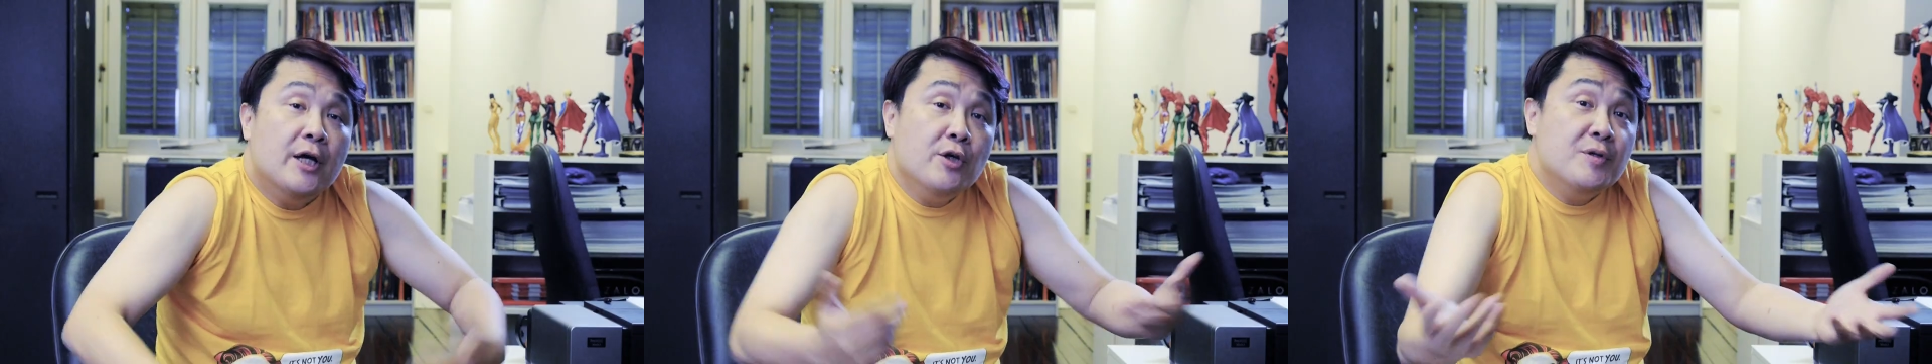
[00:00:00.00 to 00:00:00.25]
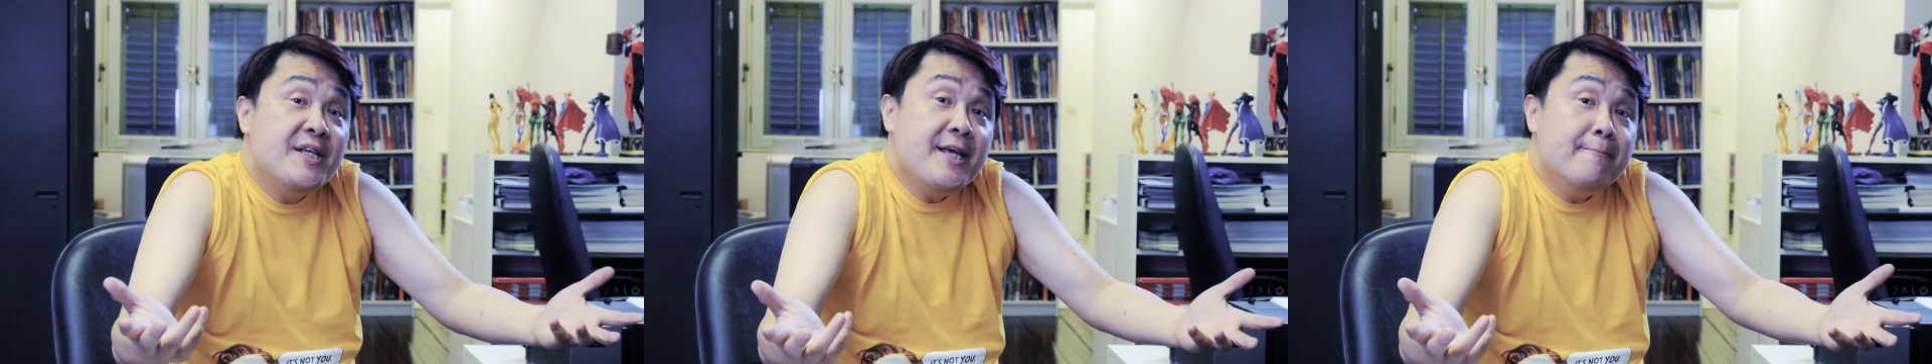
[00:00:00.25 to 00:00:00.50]

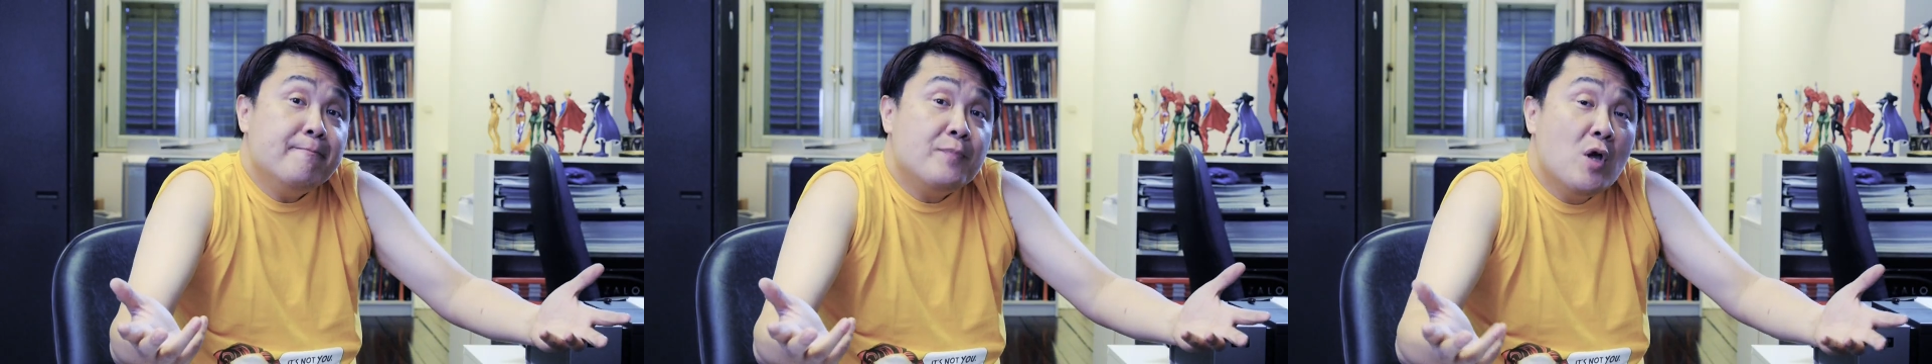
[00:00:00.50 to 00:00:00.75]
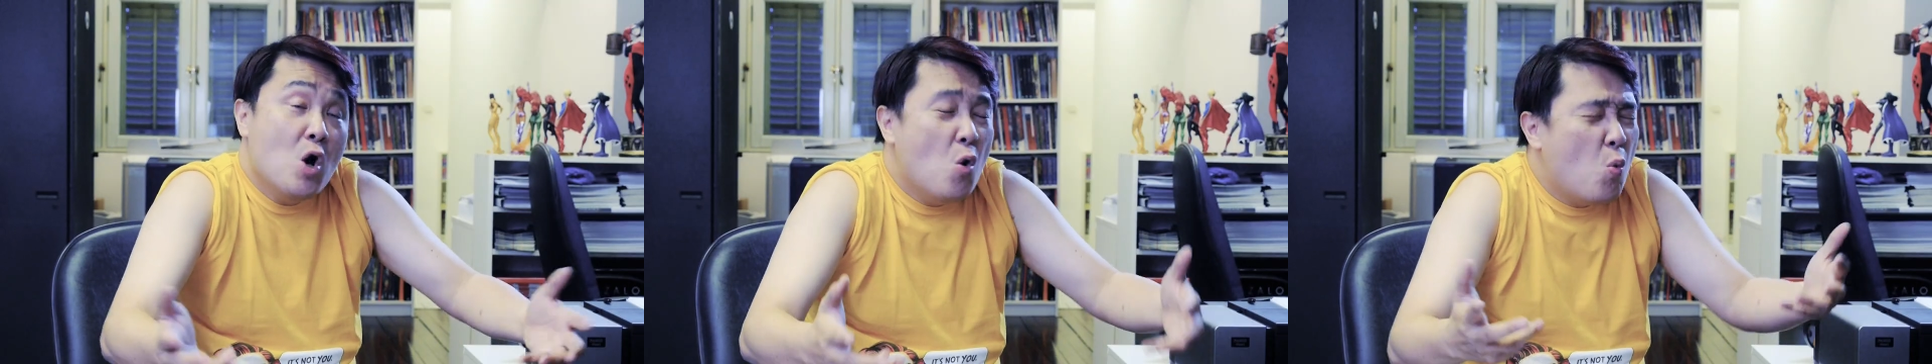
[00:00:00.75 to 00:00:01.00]
You see,
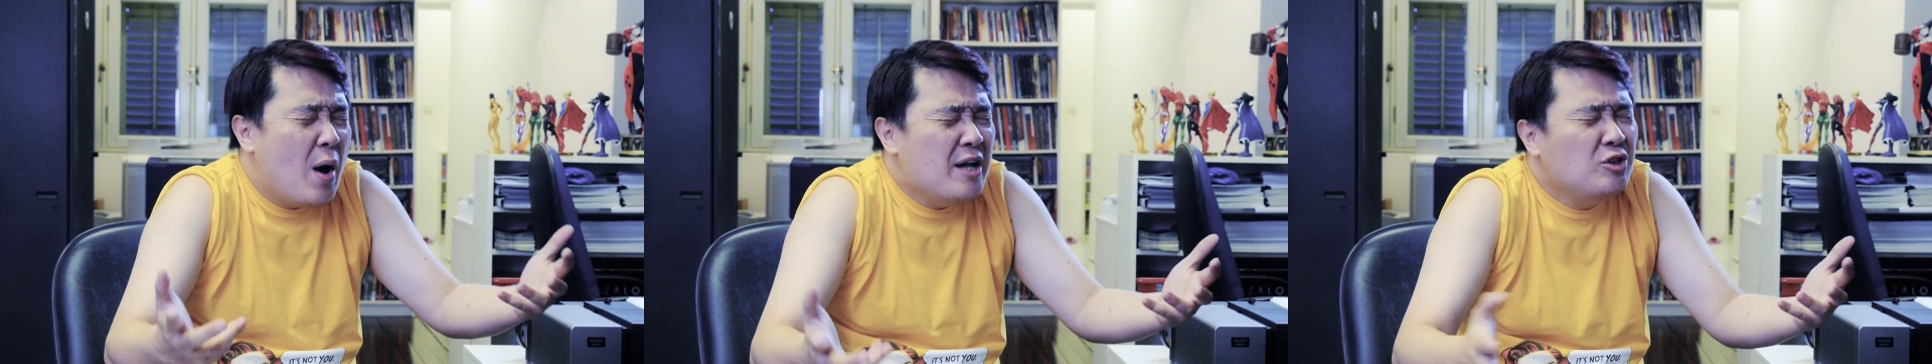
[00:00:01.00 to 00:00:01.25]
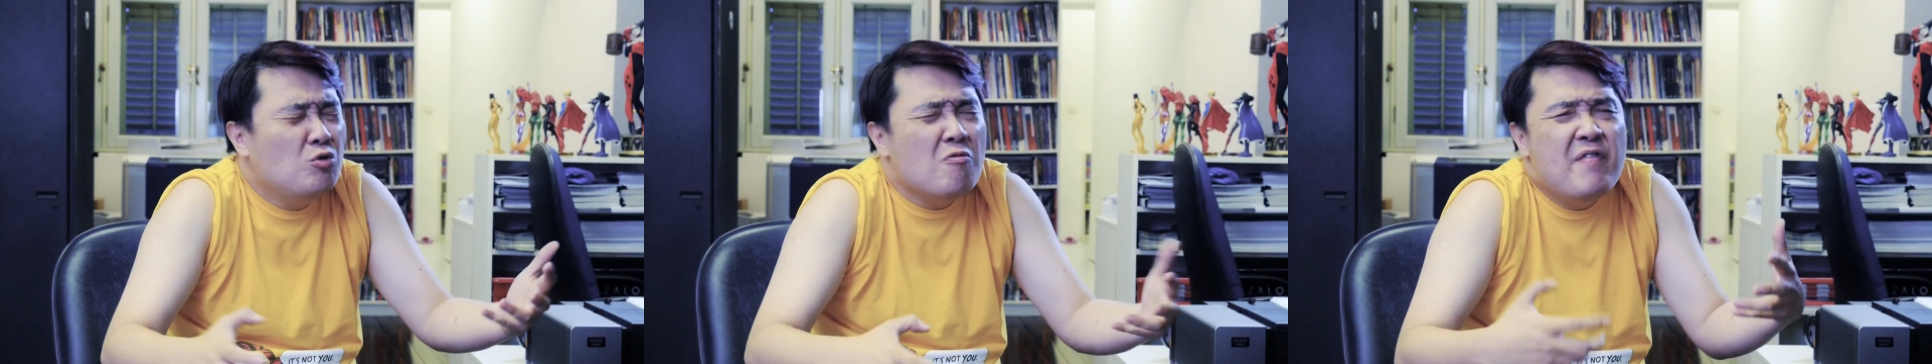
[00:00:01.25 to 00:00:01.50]

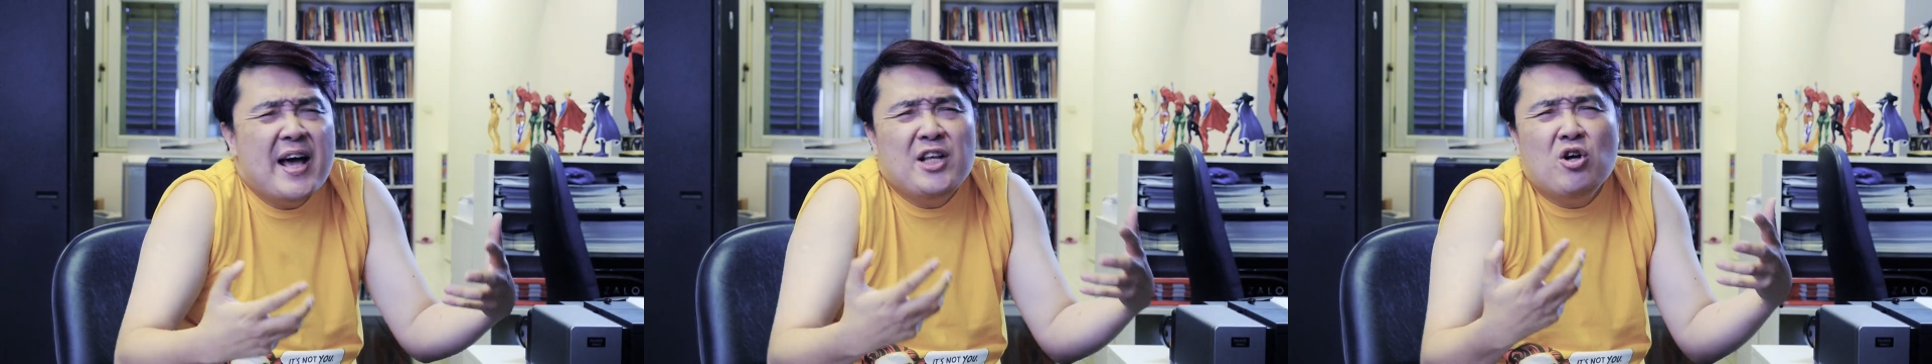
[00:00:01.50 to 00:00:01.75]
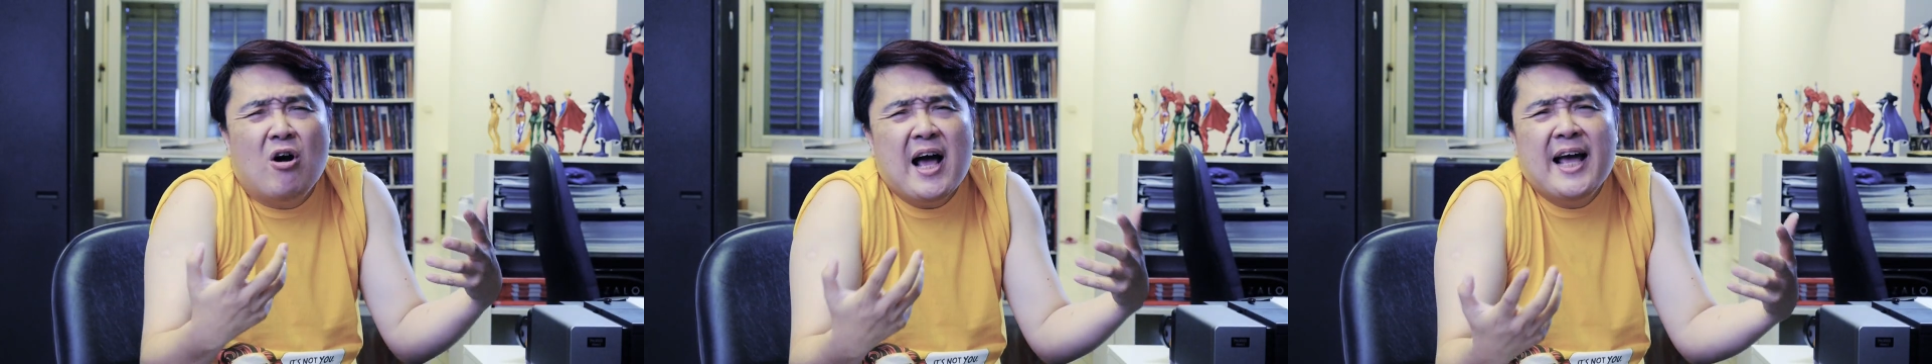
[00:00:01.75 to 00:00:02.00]
want to
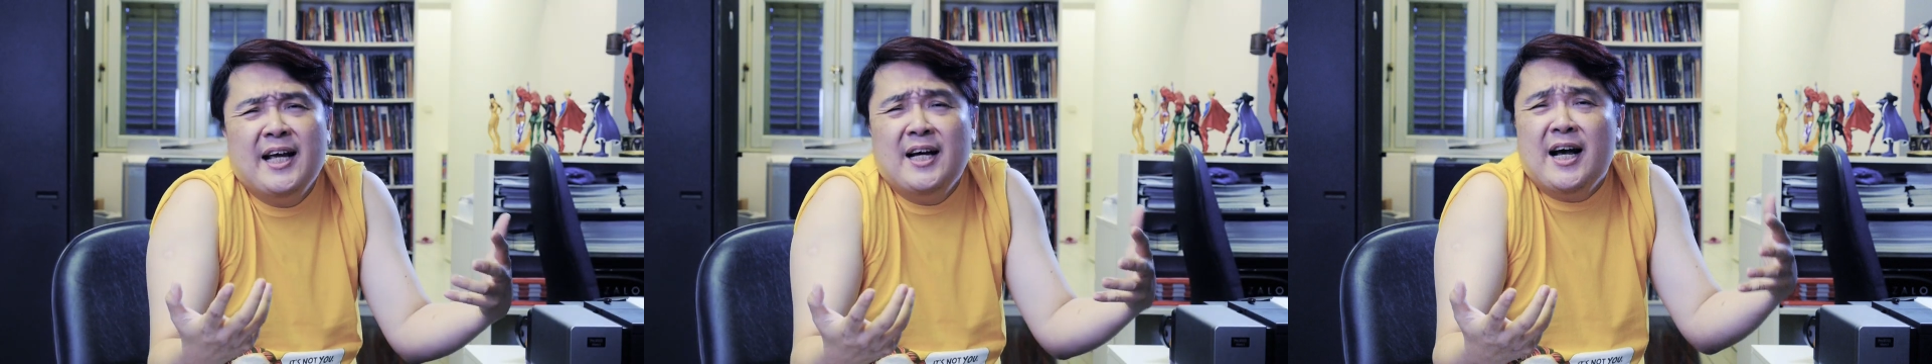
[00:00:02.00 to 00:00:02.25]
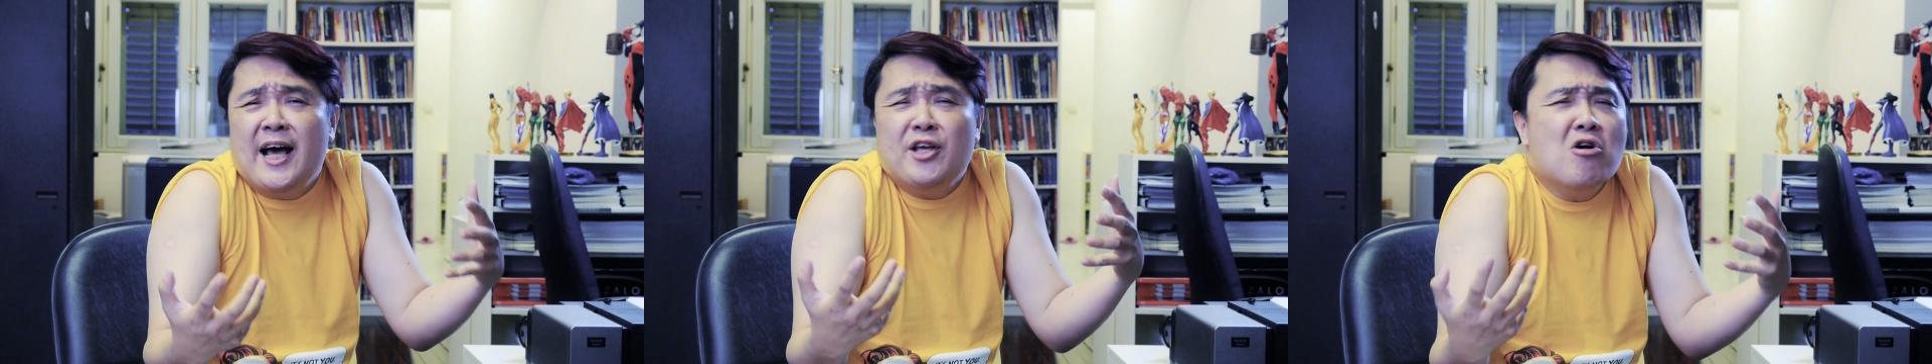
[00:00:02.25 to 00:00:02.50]
vent your
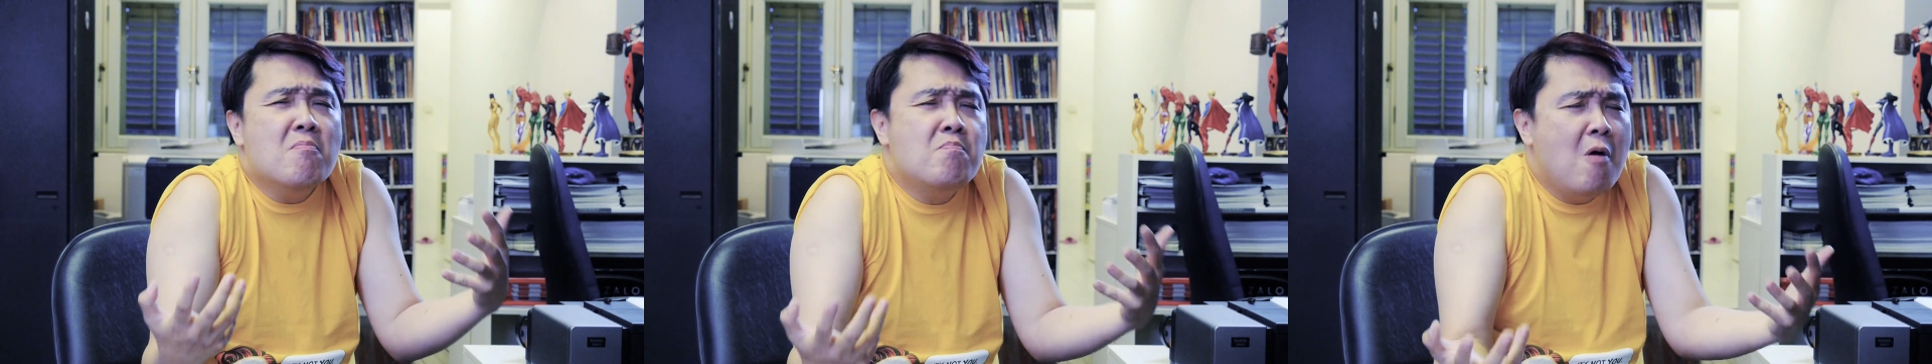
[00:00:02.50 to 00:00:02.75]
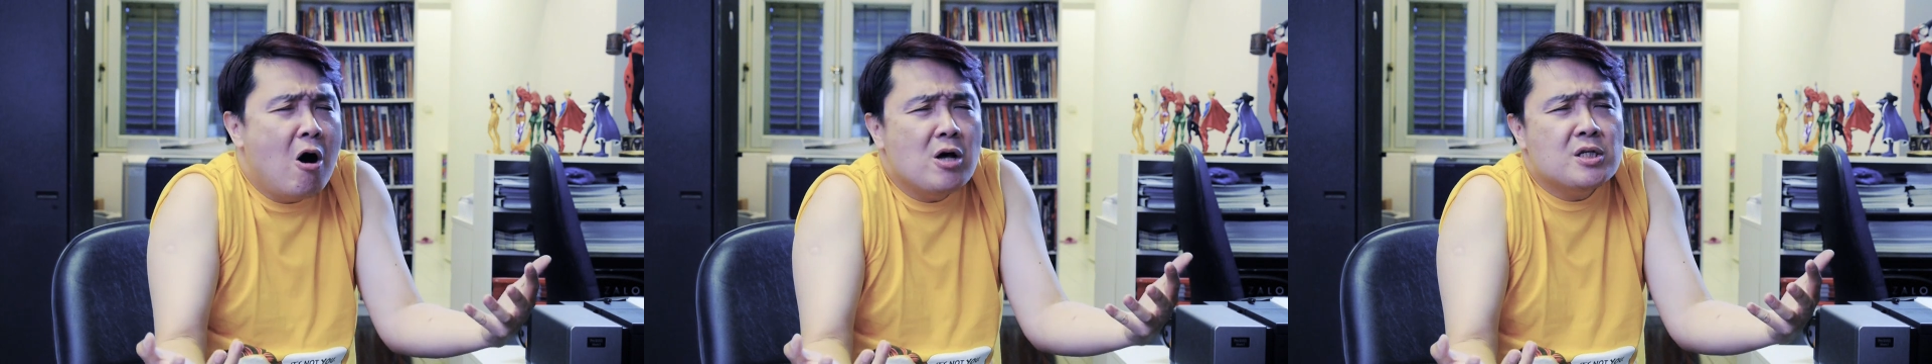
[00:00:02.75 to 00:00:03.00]
anger at your
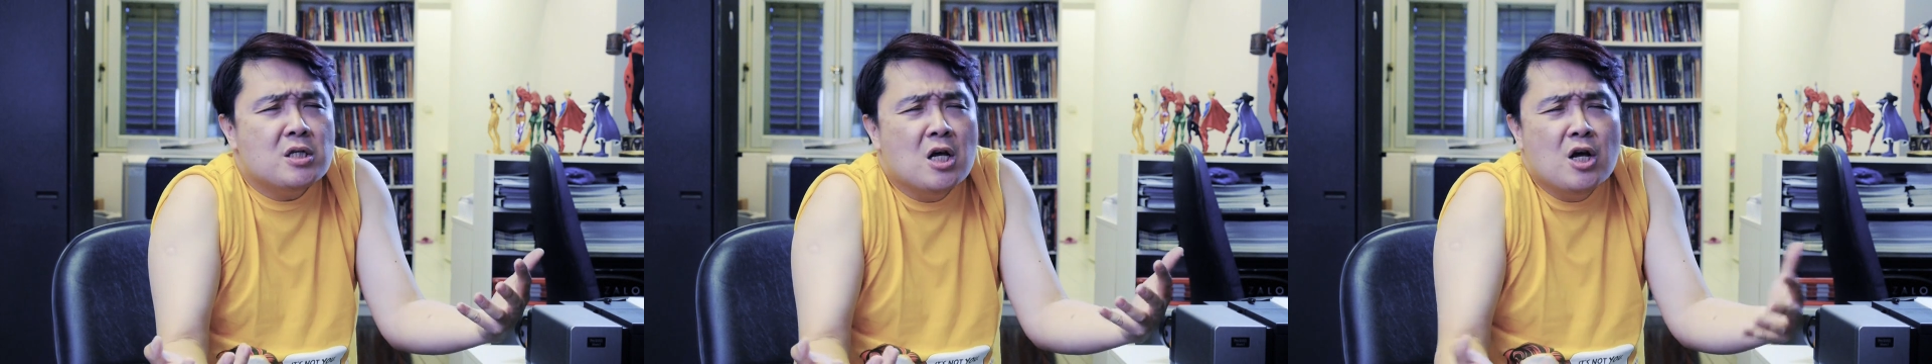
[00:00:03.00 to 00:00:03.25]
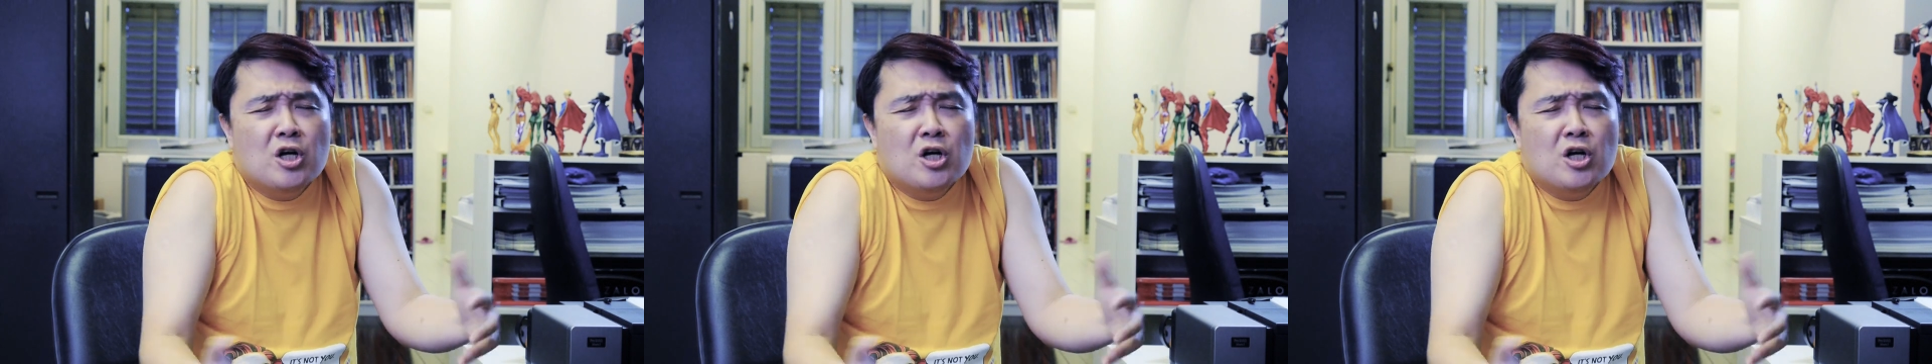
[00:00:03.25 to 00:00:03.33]
boss?